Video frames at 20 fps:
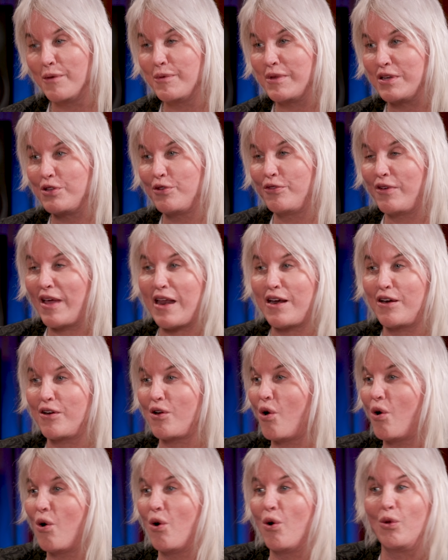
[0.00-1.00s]
I mean, you've added
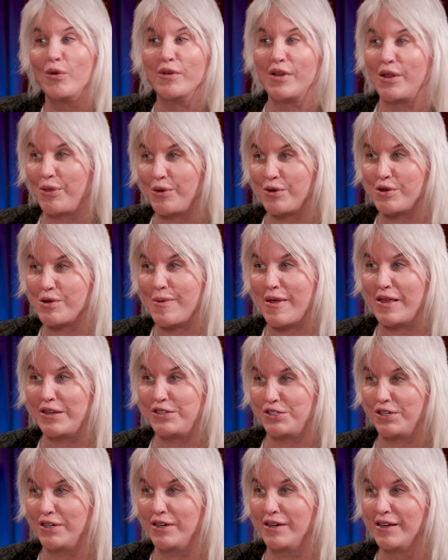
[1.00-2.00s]
a whole other
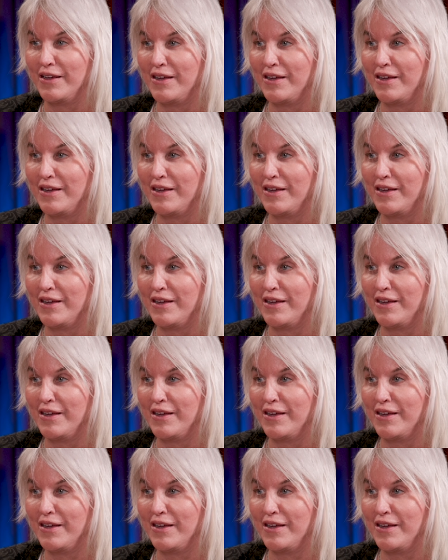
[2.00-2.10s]
dimension.